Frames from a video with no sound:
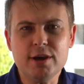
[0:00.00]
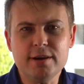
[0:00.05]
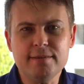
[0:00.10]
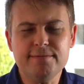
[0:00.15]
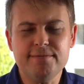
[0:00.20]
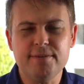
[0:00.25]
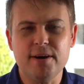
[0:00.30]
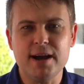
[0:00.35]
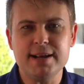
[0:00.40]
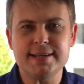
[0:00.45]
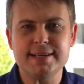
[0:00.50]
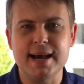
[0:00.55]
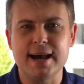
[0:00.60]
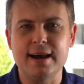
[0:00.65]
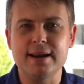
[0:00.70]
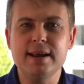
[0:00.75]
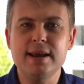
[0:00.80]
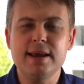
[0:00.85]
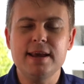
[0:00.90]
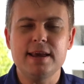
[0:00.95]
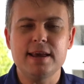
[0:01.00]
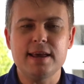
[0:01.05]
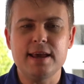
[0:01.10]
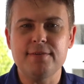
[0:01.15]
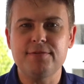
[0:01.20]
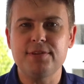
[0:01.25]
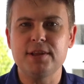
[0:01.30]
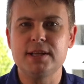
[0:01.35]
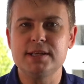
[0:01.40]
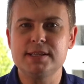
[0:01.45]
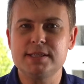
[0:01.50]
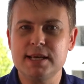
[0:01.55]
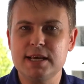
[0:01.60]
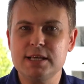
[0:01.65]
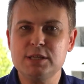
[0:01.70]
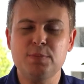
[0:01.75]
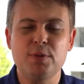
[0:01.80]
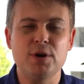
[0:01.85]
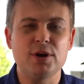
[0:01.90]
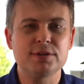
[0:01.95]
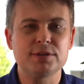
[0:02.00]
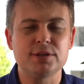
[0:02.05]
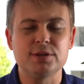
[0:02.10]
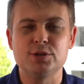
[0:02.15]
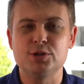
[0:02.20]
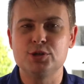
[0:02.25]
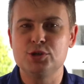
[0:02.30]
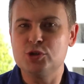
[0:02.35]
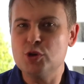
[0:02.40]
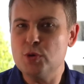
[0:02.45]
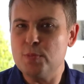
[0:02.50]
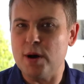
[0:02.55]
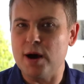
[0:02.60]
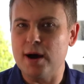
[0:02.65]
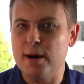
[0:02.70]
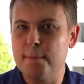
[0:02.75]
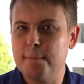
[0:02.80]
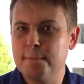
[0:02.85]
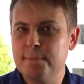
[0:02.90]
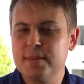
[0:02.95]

can find out if the deceased person's super